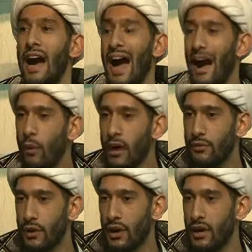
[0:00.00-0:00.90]

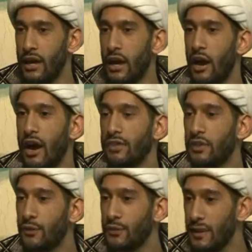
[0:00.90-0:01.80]
However, At
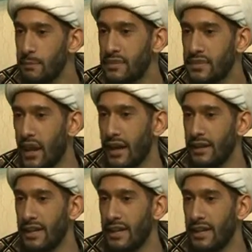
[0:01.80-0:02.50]
the flip side,